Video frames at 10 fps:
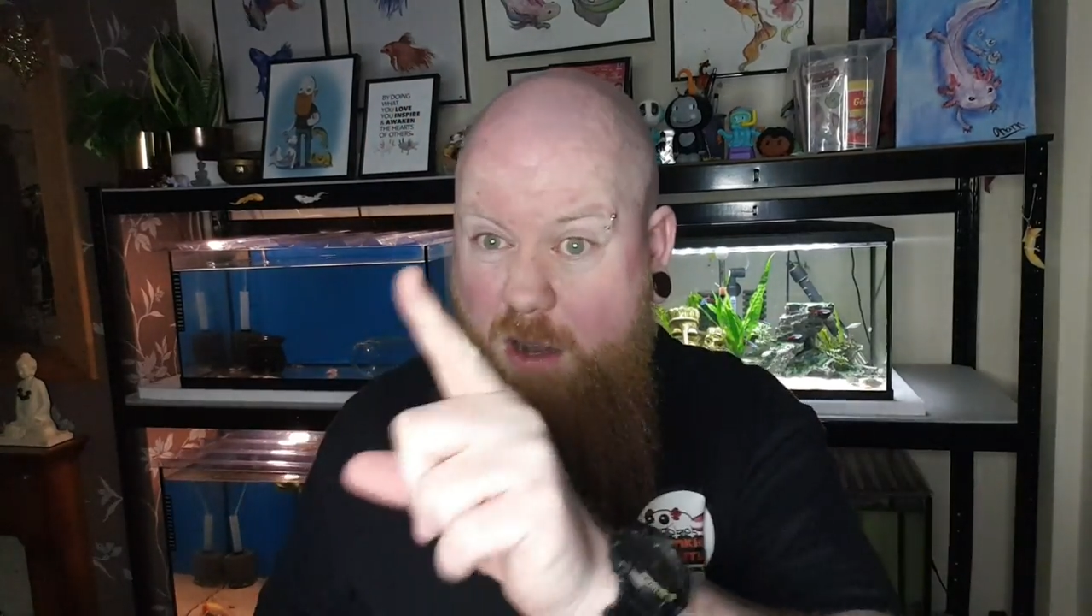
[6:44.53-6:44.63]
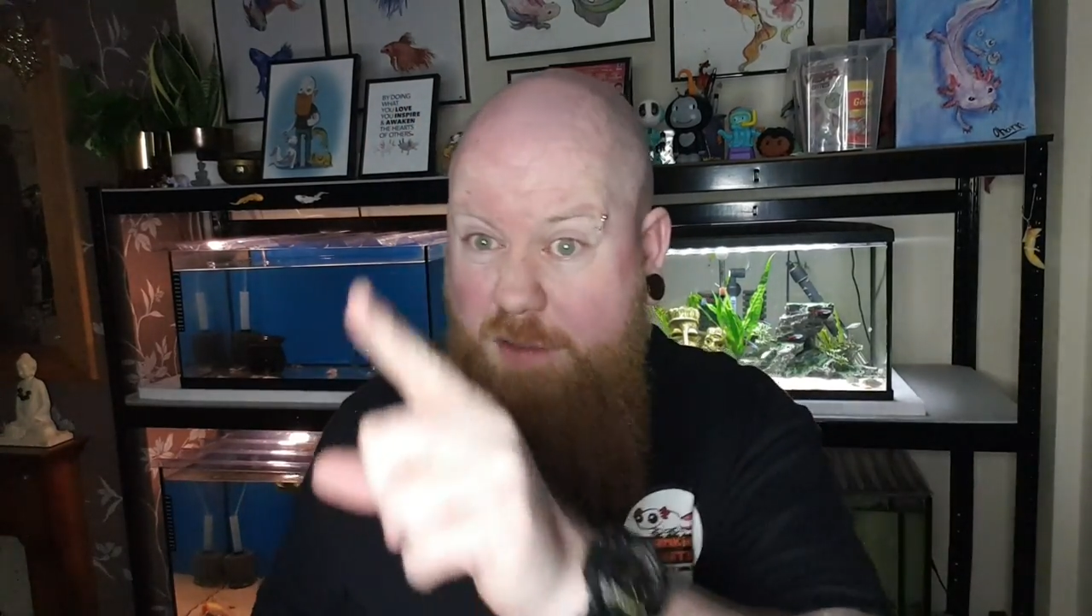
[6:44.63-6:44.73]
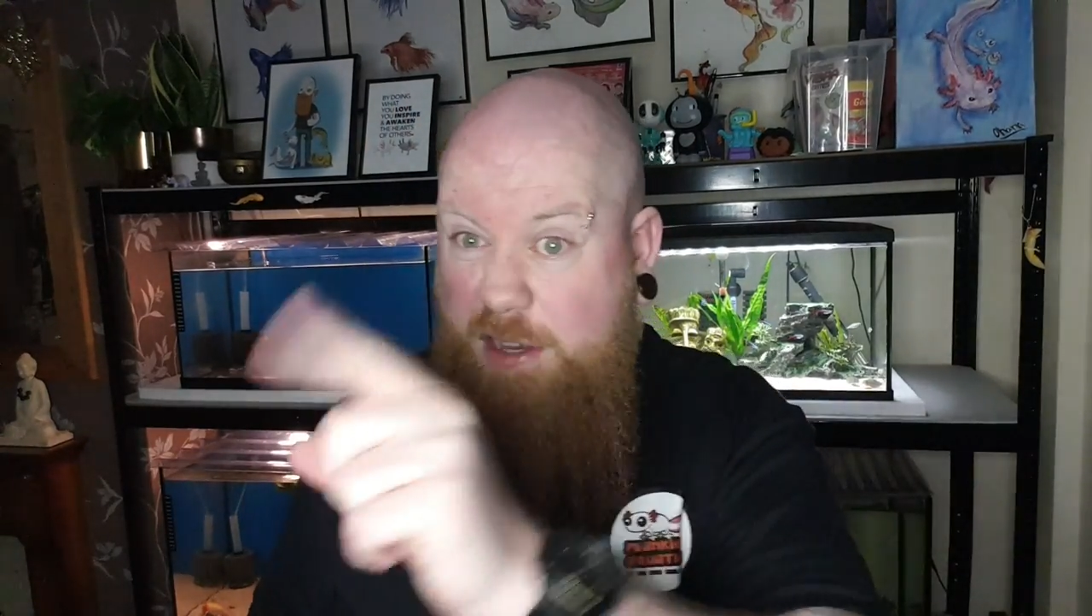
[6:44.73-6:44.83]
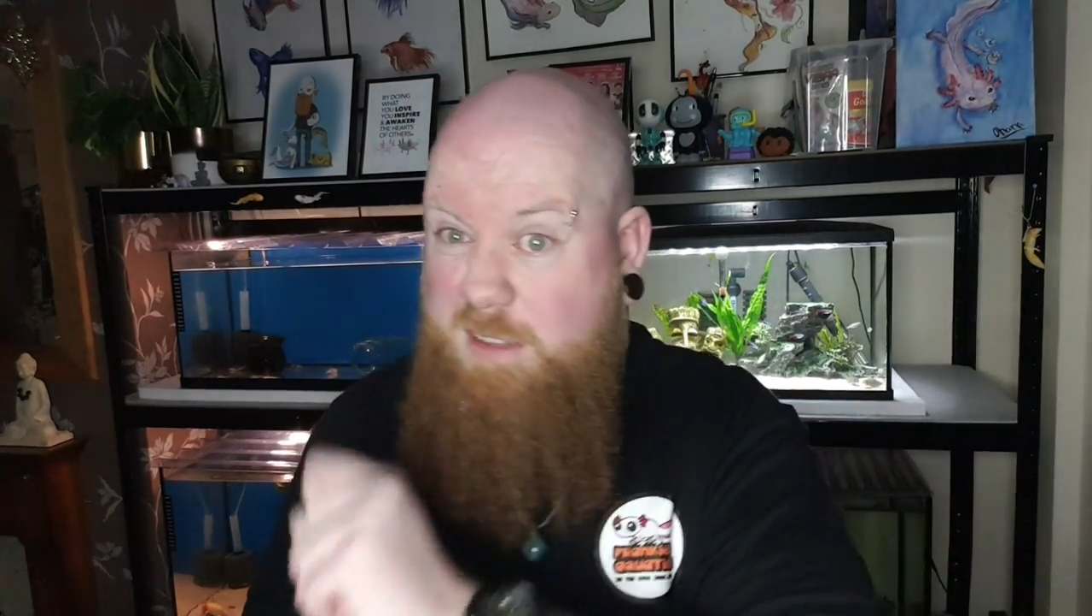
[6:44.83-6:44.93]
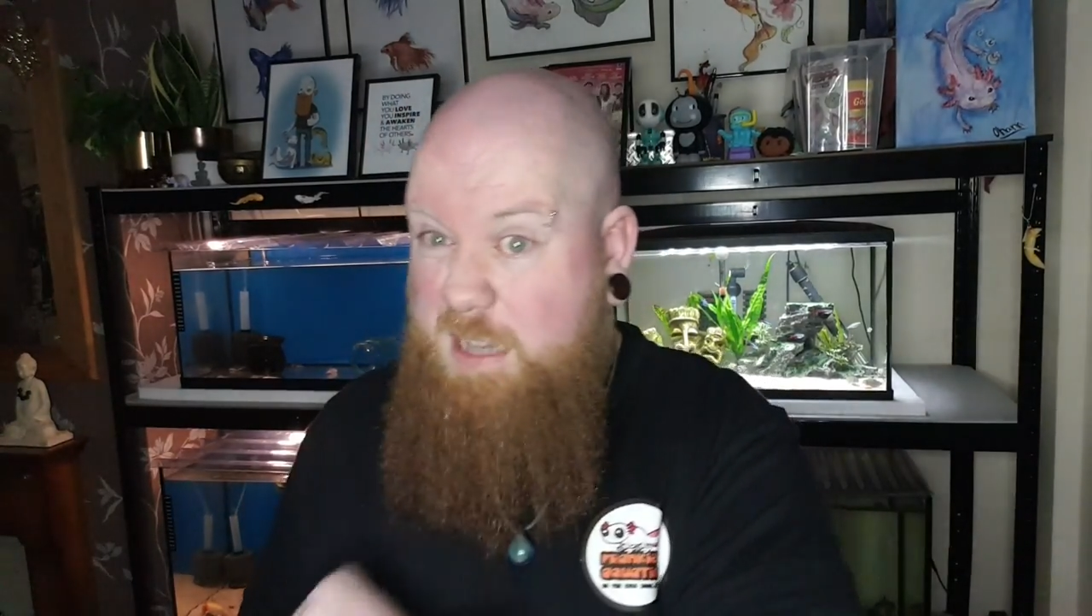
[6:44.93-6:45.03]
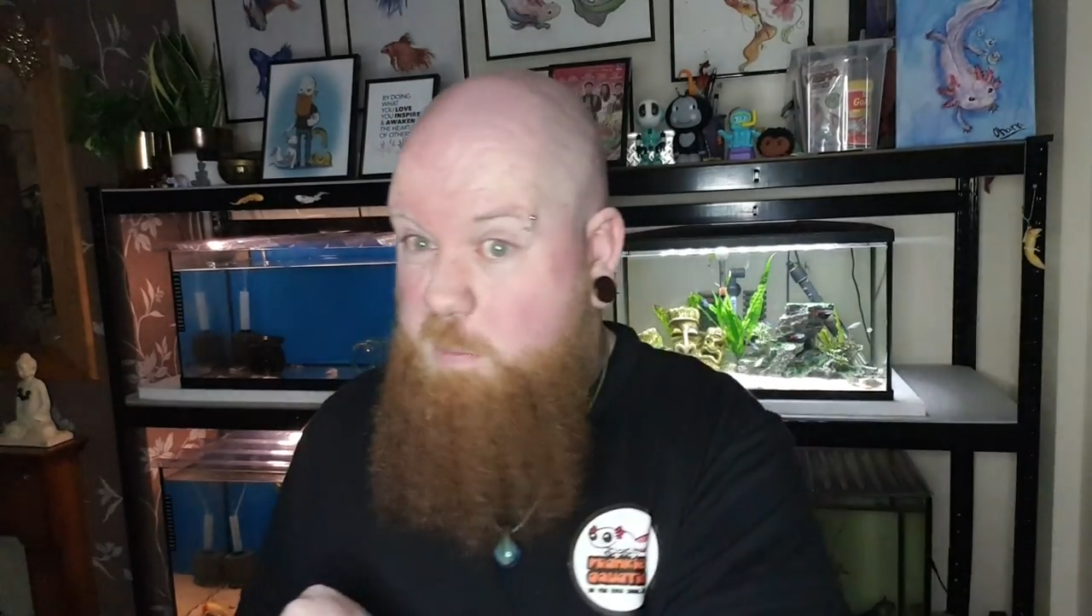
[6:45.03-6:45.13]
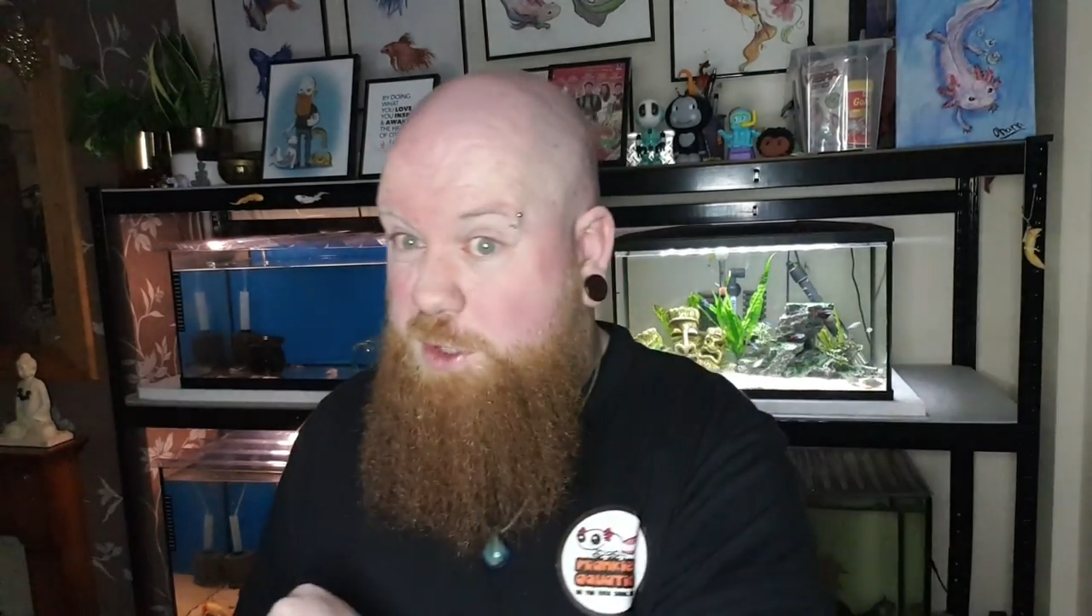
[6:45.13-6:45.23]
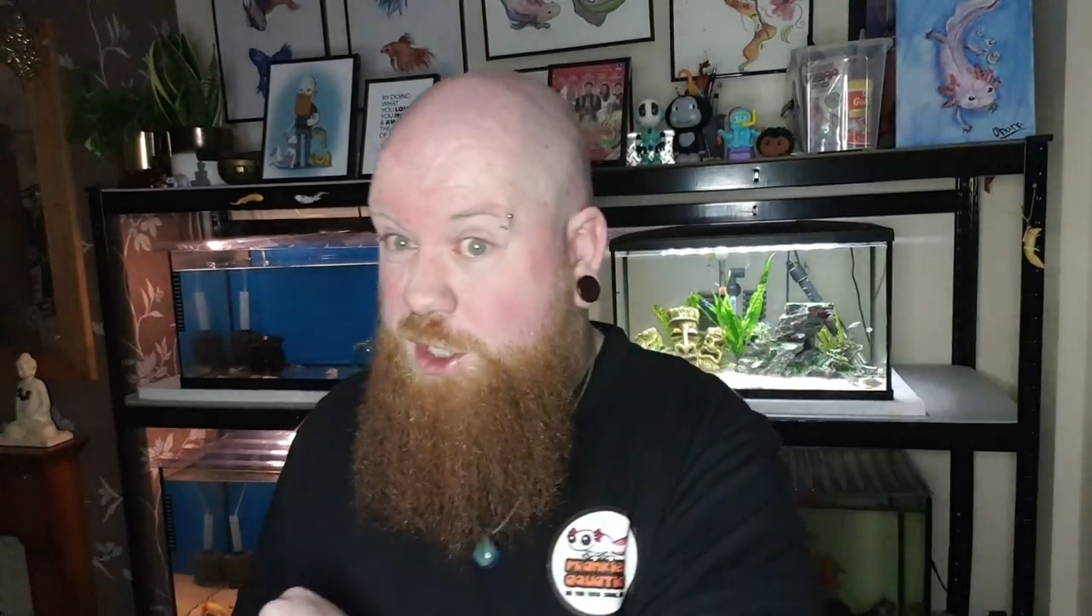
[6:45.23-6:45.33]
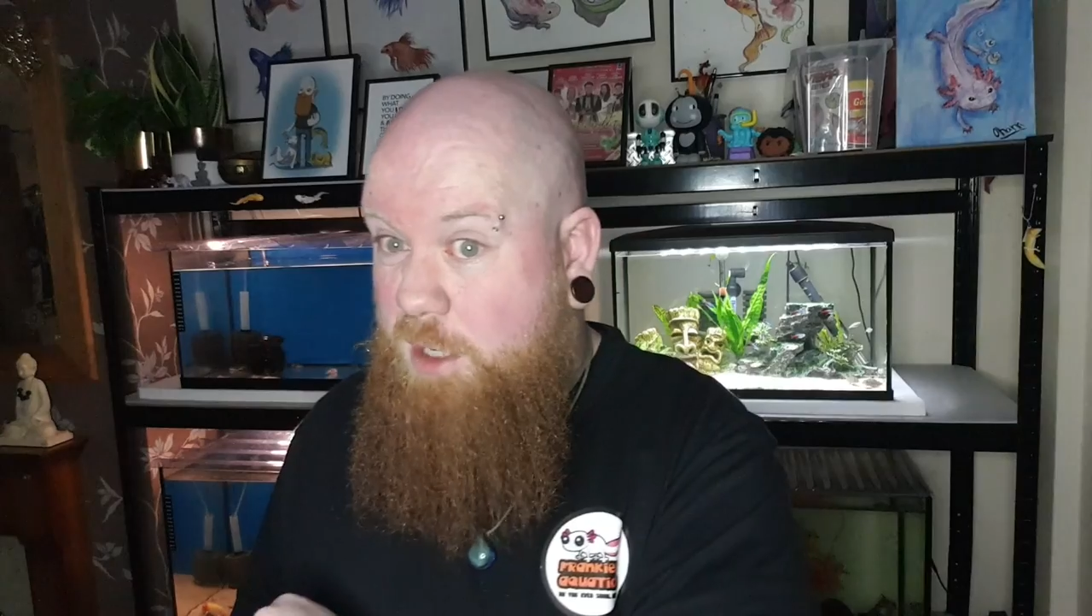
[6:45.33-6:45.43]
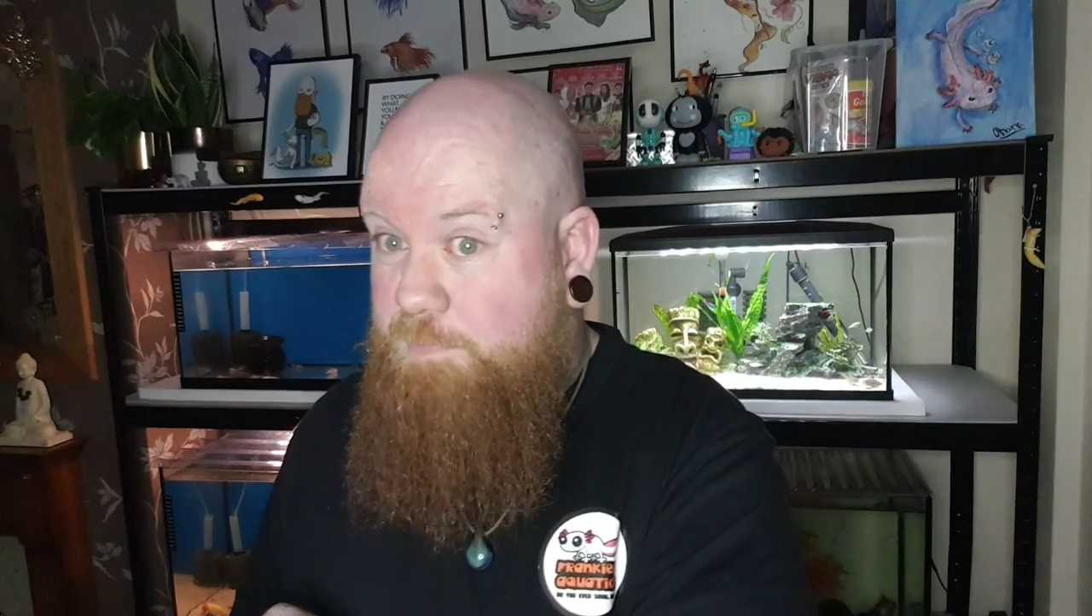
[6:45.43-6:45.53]
don't forget the
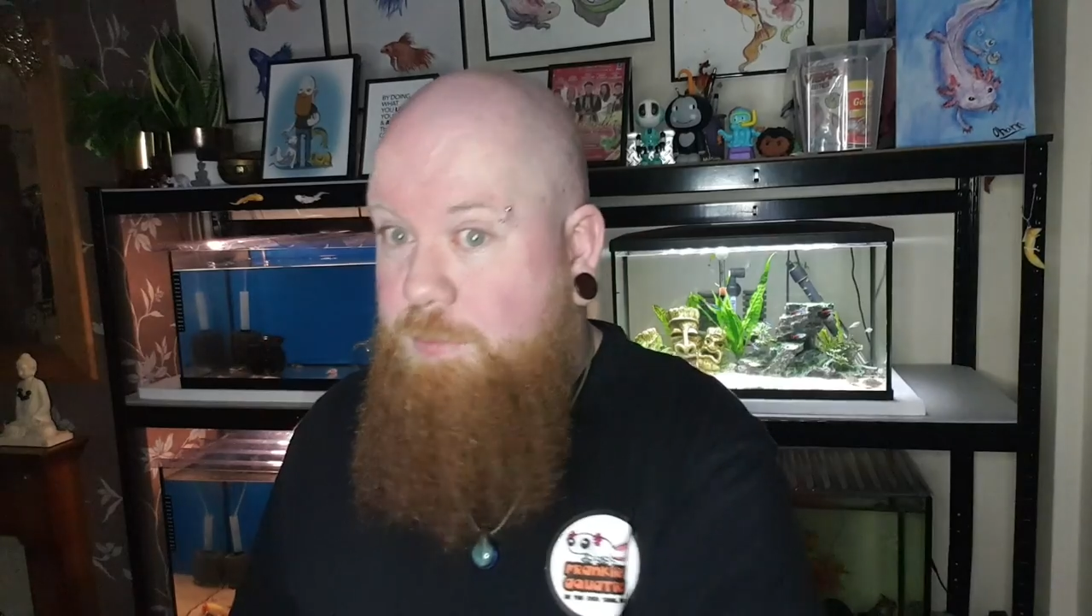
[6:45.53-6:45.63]
temperature.